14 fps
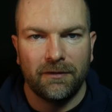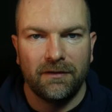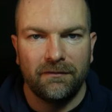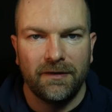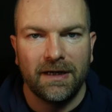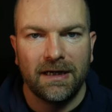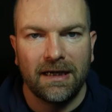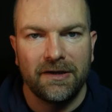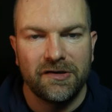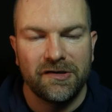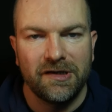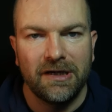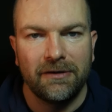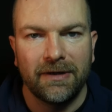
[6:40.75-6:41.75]
road vehicle
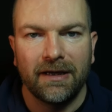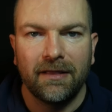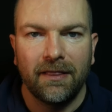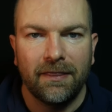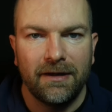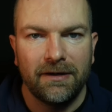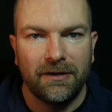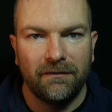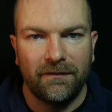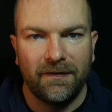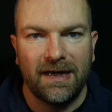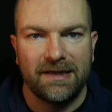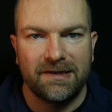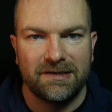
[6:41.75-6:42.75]
engineering, then don't
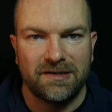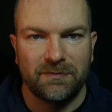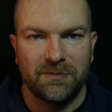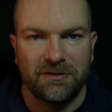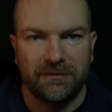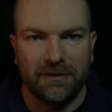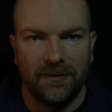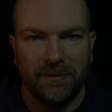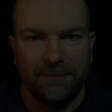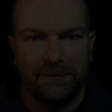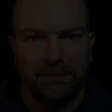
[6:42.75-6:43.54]
forget to subscribe.